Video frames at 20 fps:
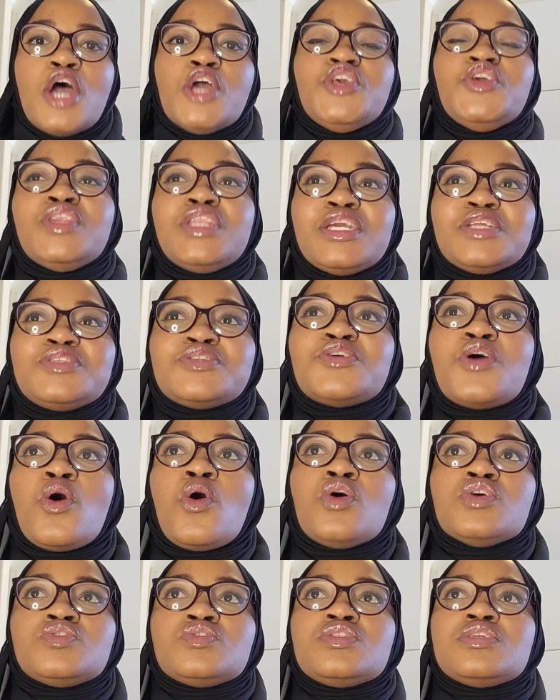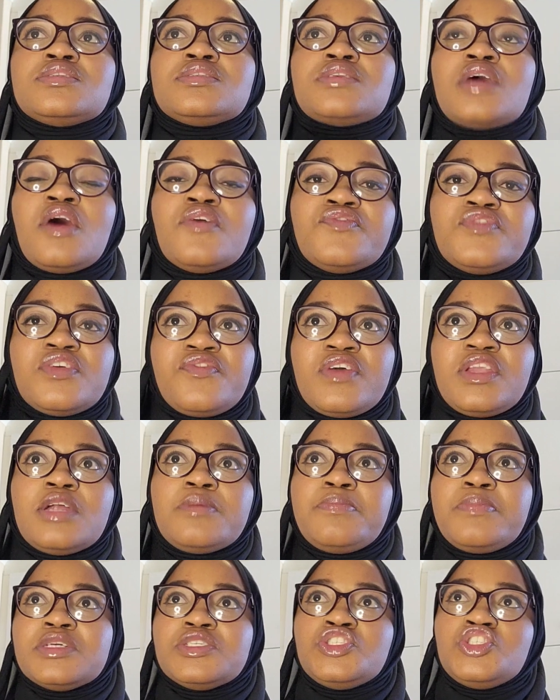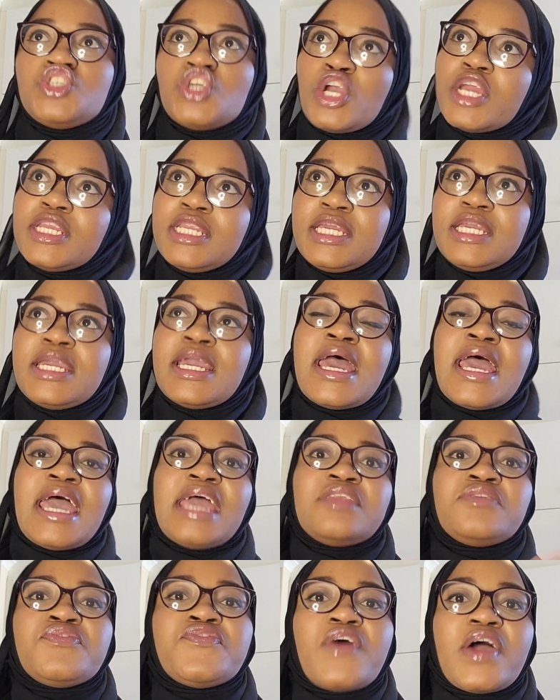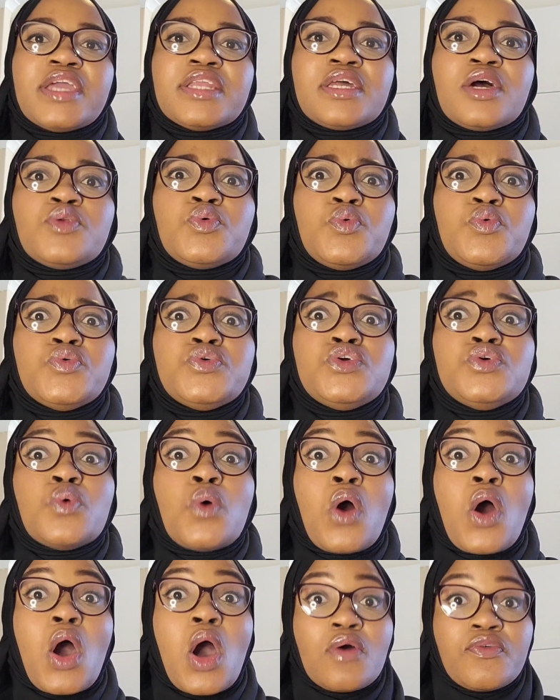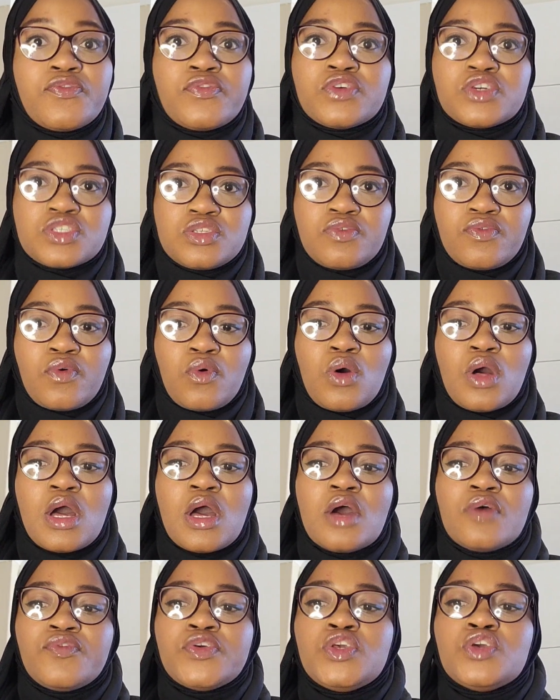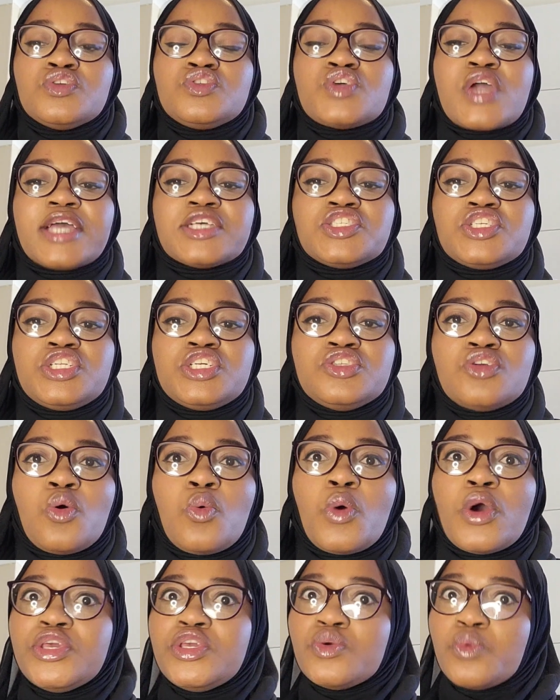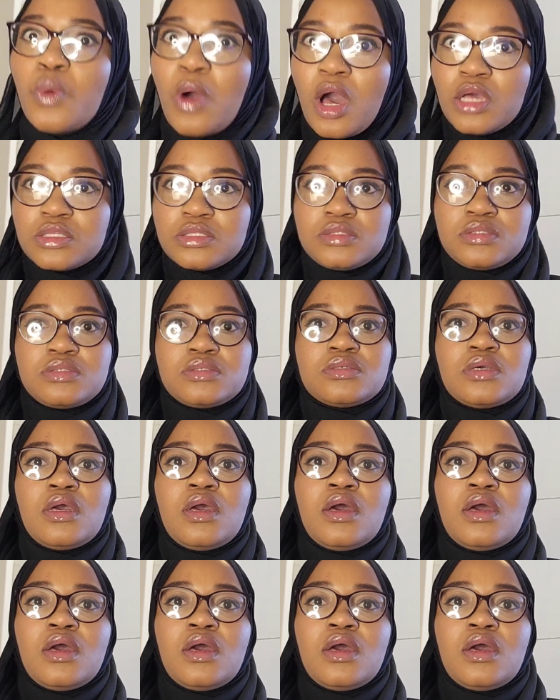You need to go onto the self development journey and find out who you are, first of all, for you to actually know what you want.